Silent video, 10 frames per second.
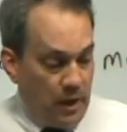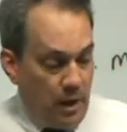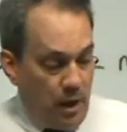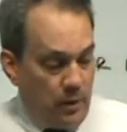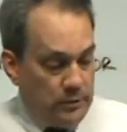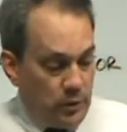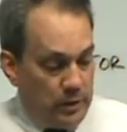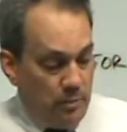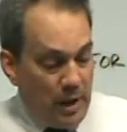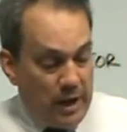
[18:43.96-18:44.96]
All right, so at
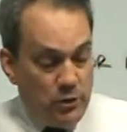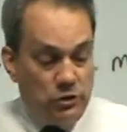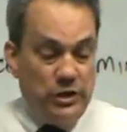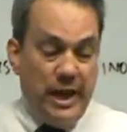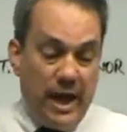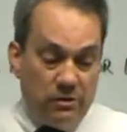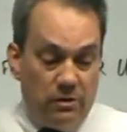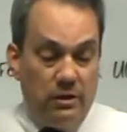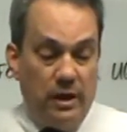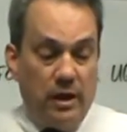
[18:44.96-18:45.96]
the minor's death,
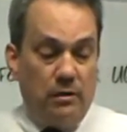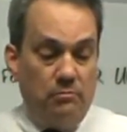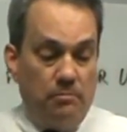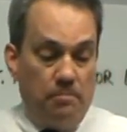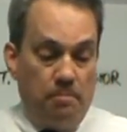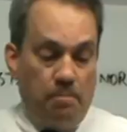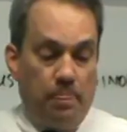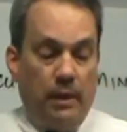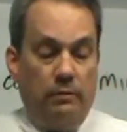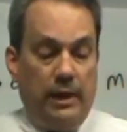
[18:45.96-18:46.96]
then,
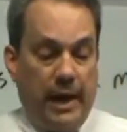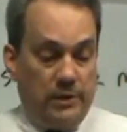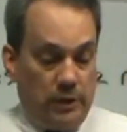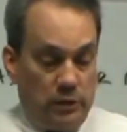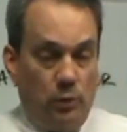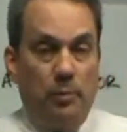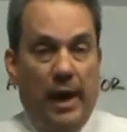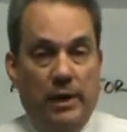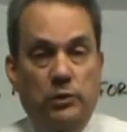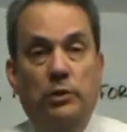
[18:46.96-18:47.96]
the assets will
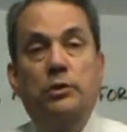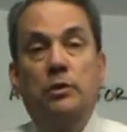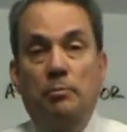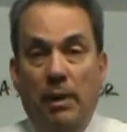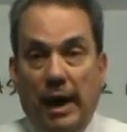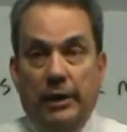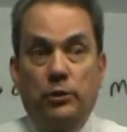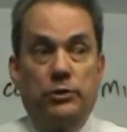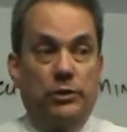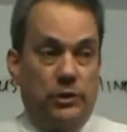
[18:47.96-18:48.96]
pass on to the
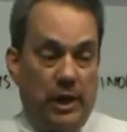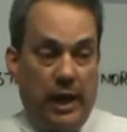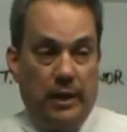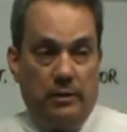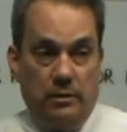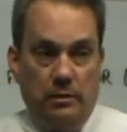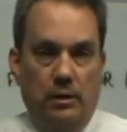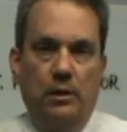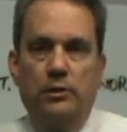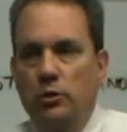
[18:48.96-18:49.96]
minor's estate.
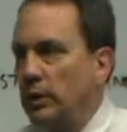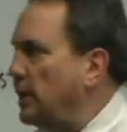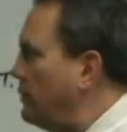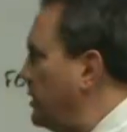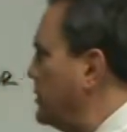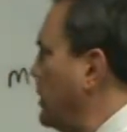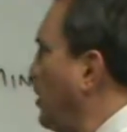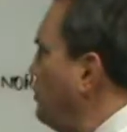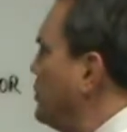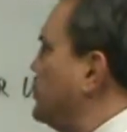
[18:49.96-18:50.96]
So again, this
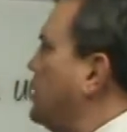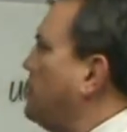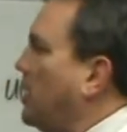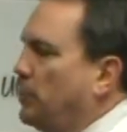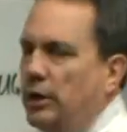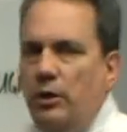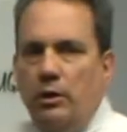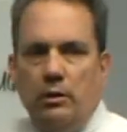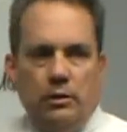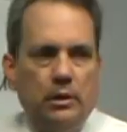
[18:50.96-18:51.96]
ownership up
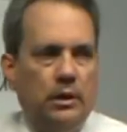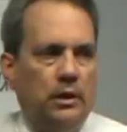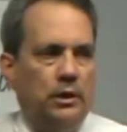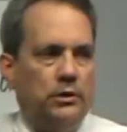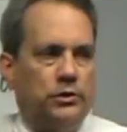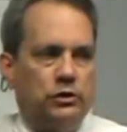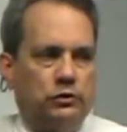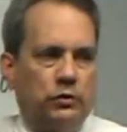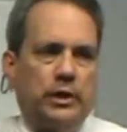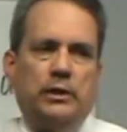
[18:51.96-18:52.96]
here is
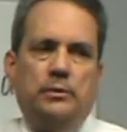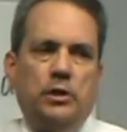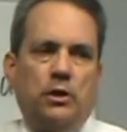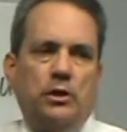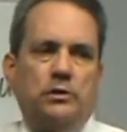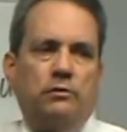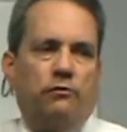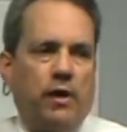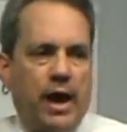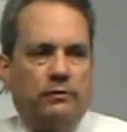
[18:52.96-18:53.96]
strictly because of the
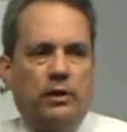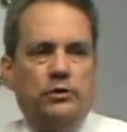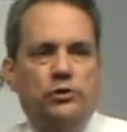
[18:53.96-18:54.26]
fact that